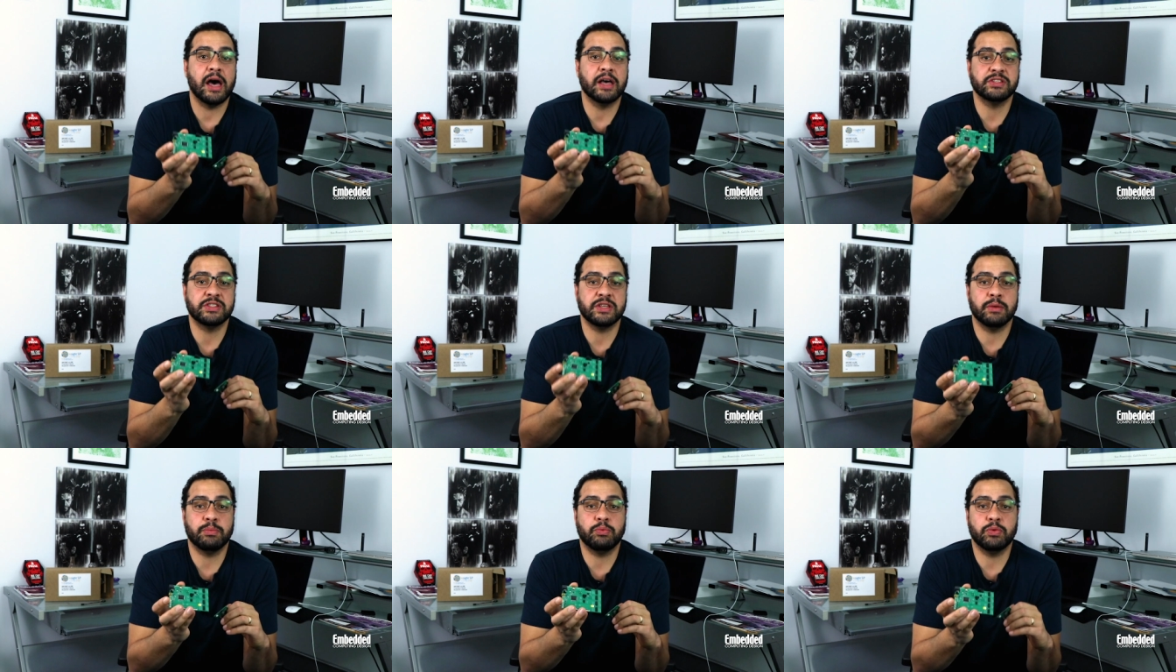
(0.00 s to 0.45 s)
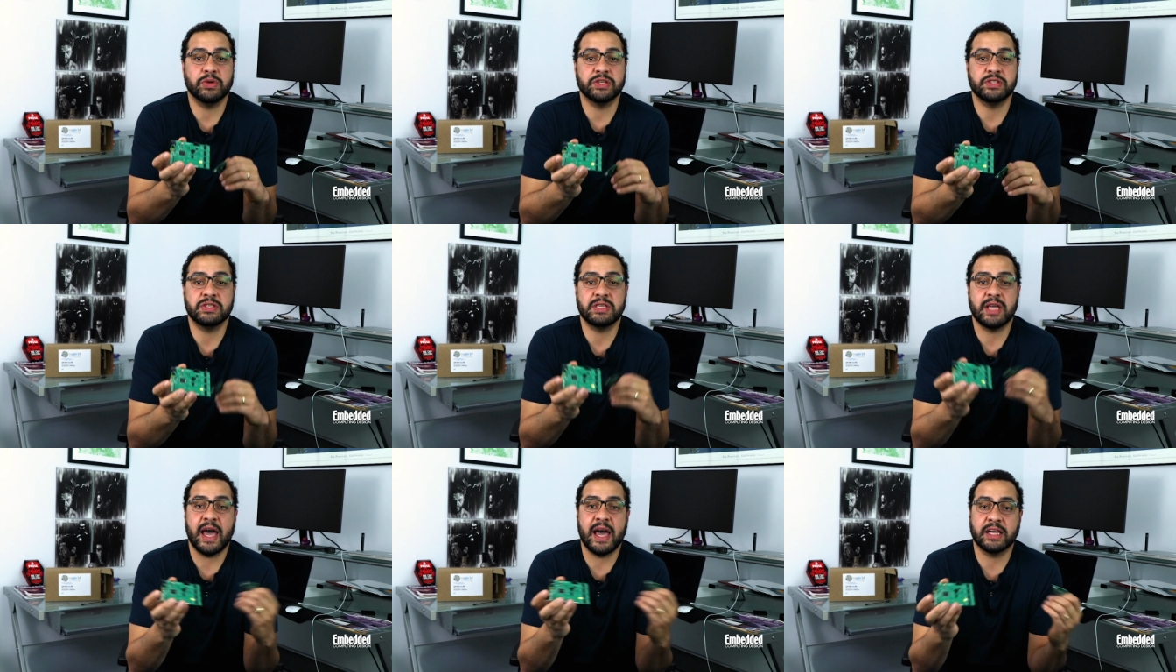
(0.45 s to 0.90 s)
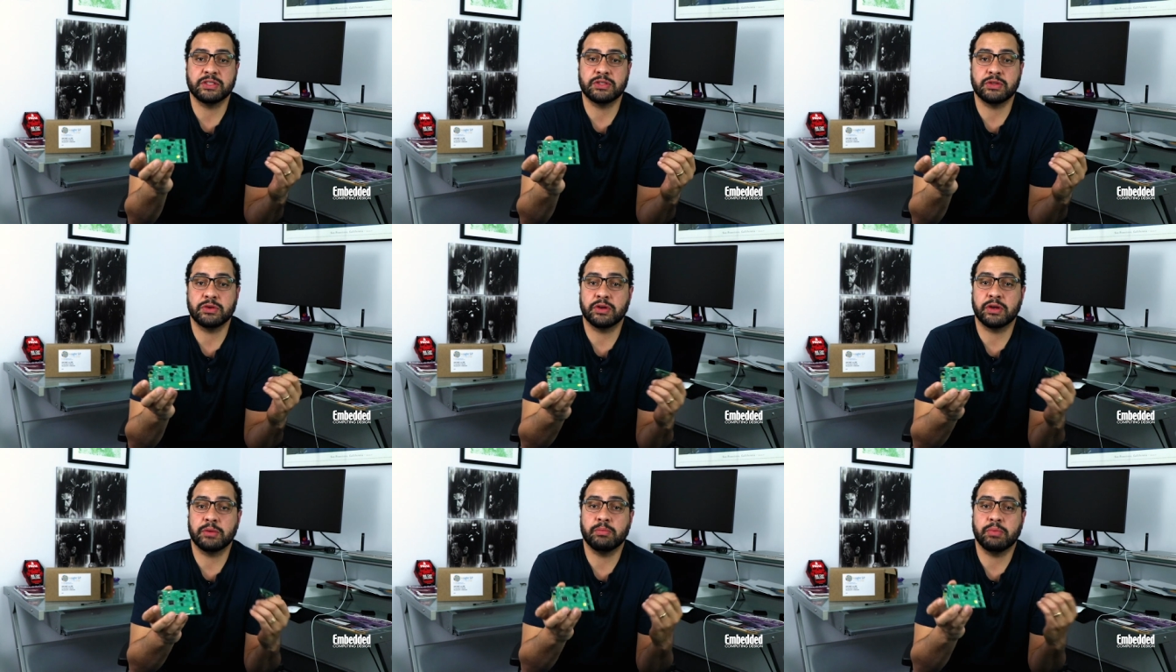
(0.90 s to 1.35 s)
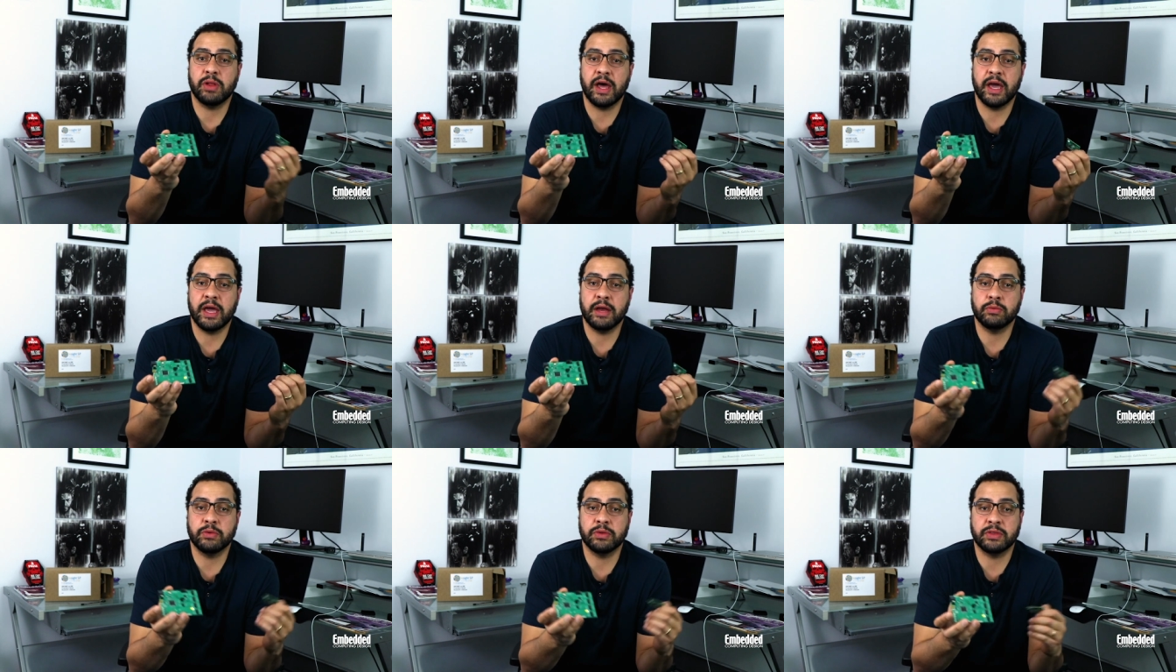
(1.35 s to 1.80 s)
SiP with stacks that are
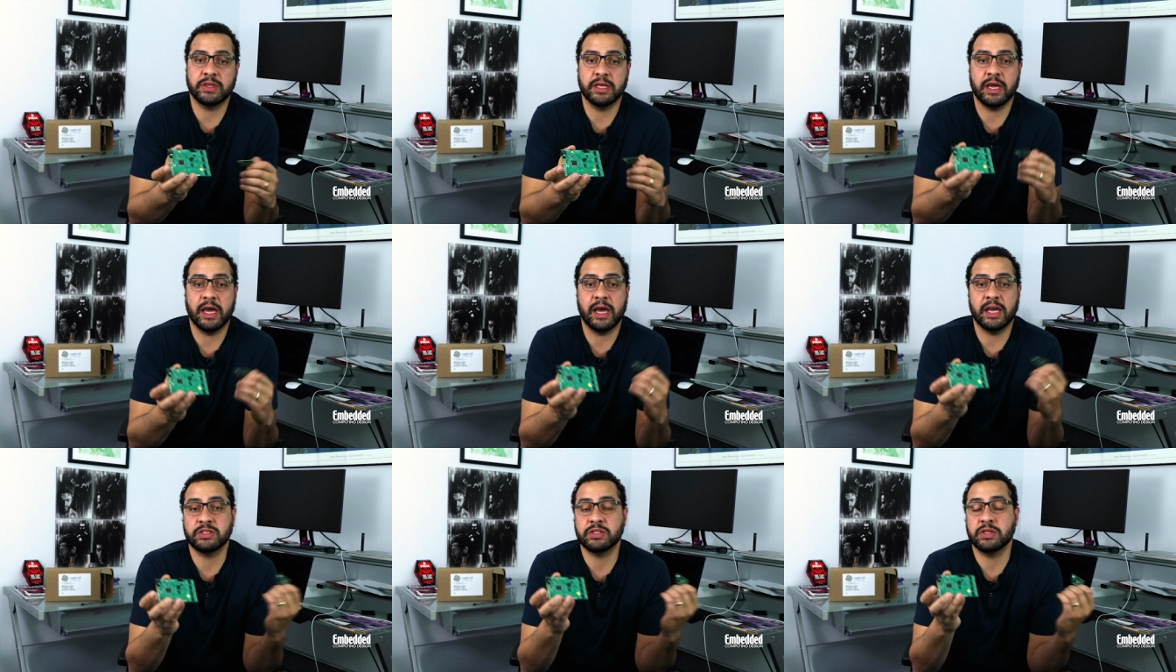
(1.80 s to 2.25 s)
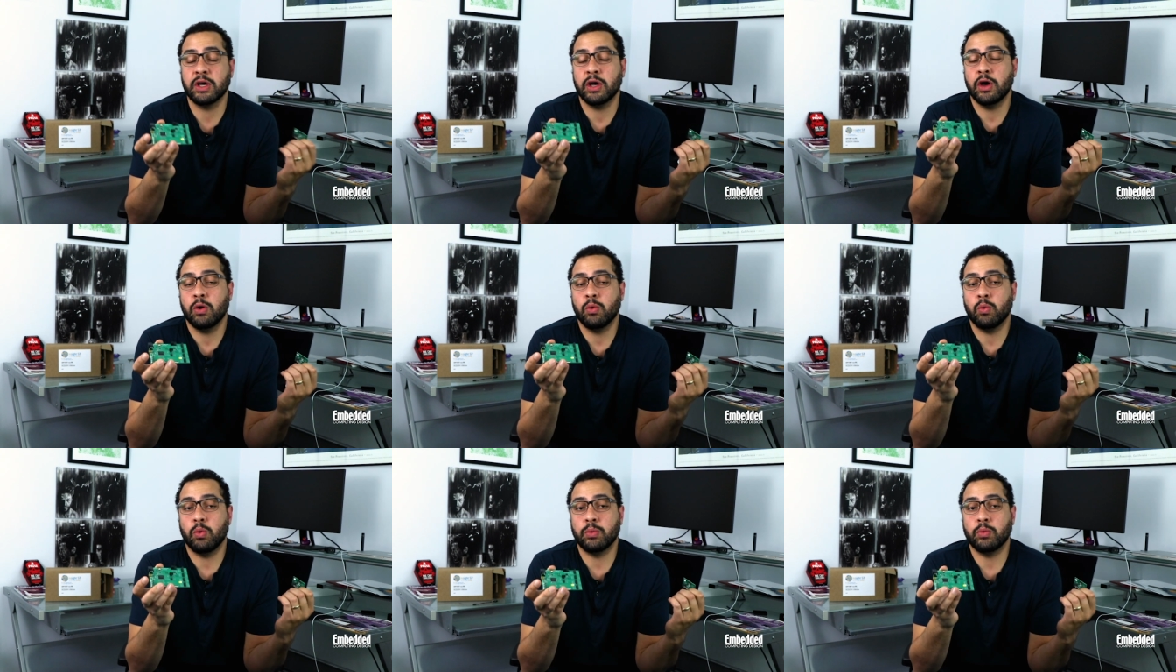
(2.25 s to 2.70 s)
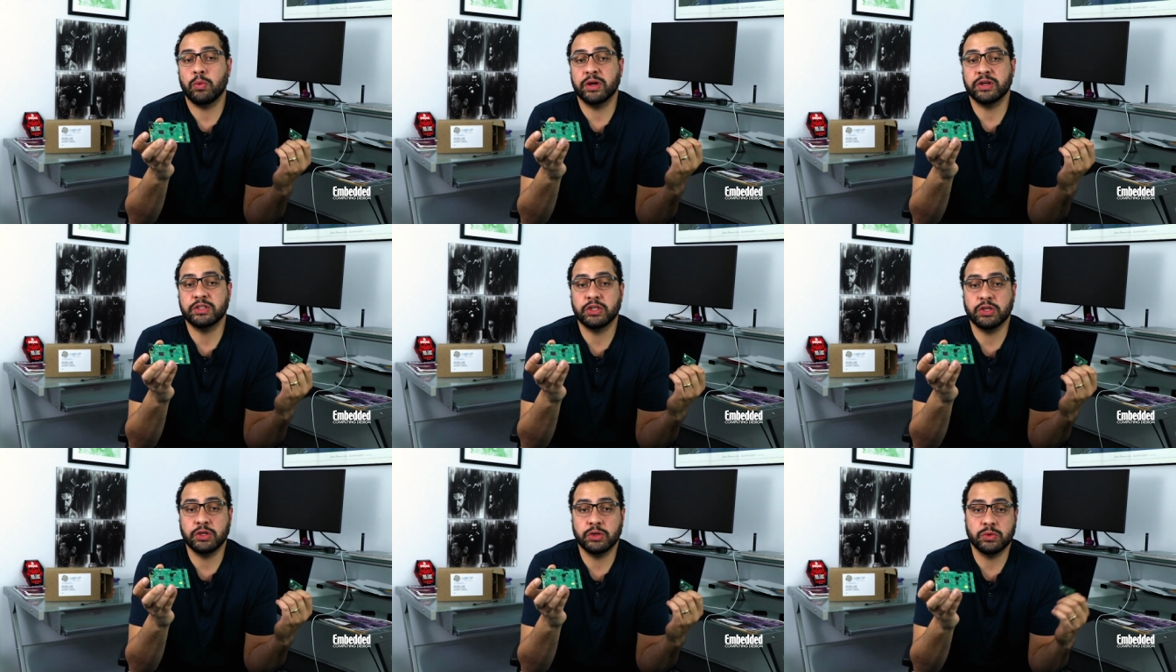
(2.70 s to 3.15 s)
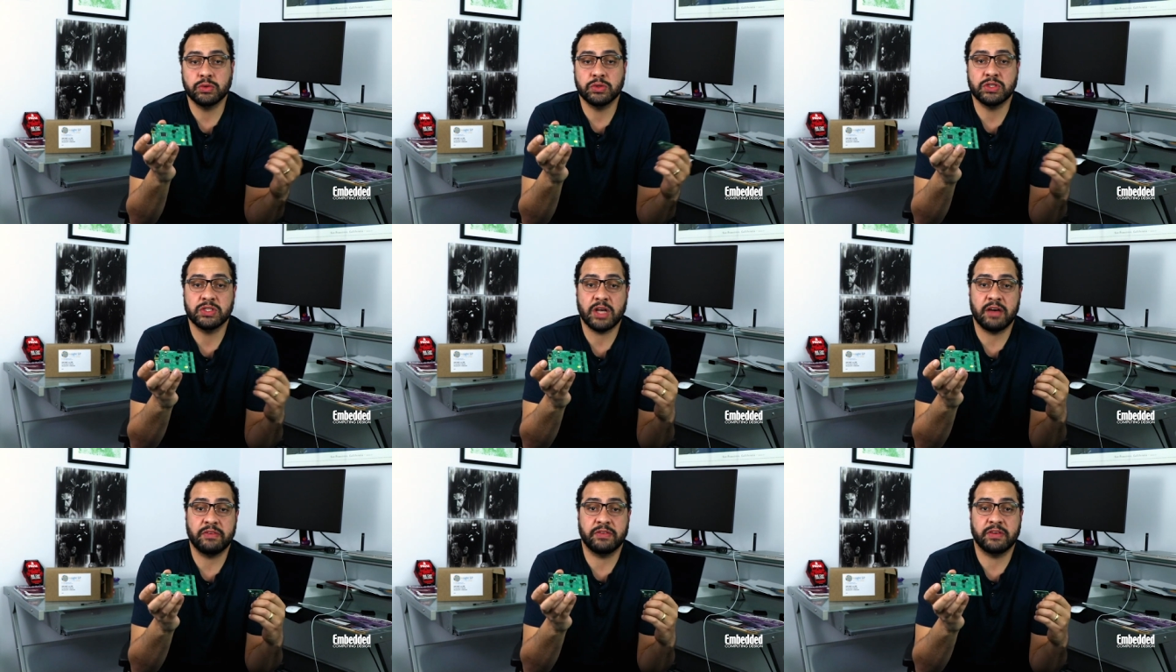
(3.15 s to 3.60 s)
compliant with the S112
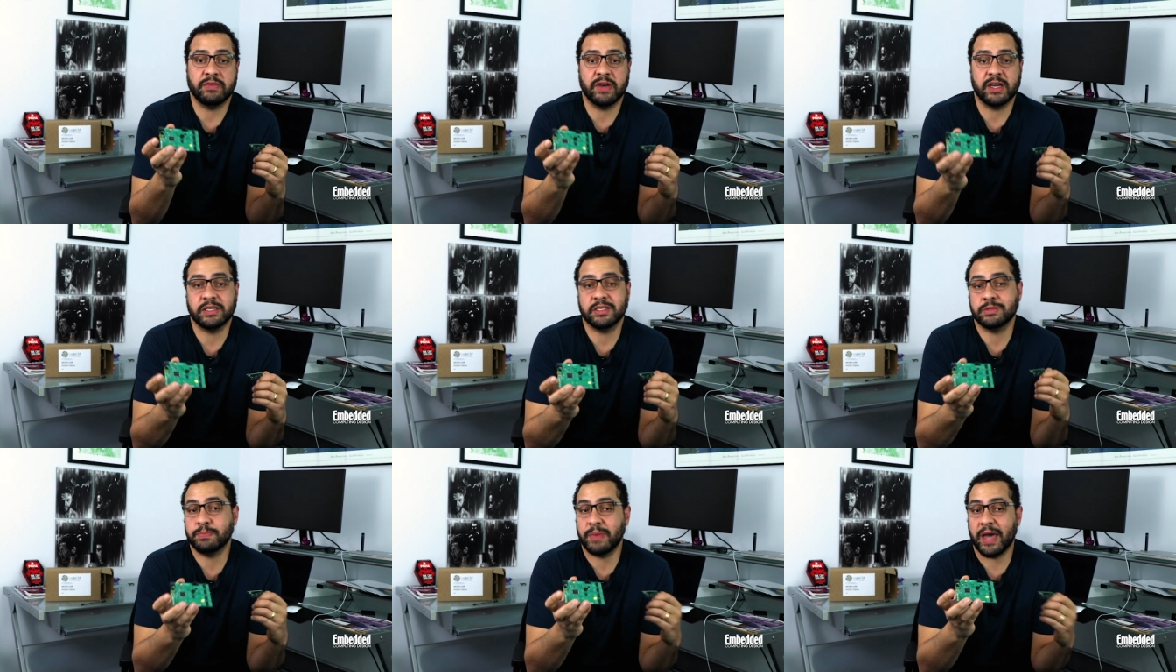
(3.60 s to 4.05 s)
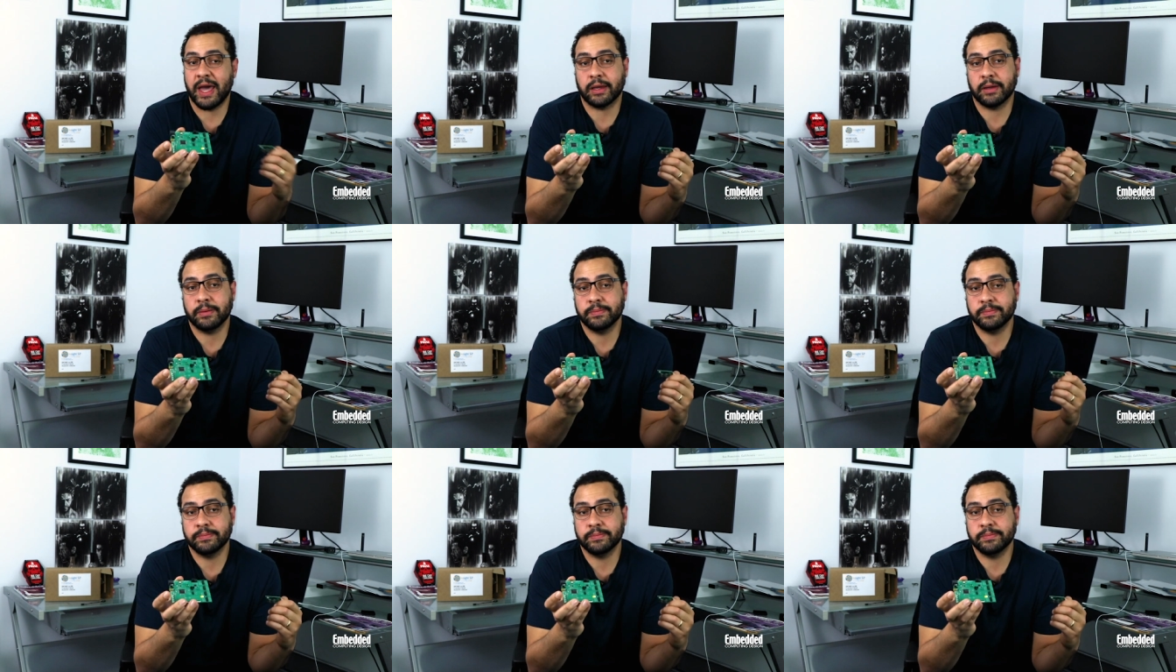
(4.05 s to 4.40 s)
soft device spec.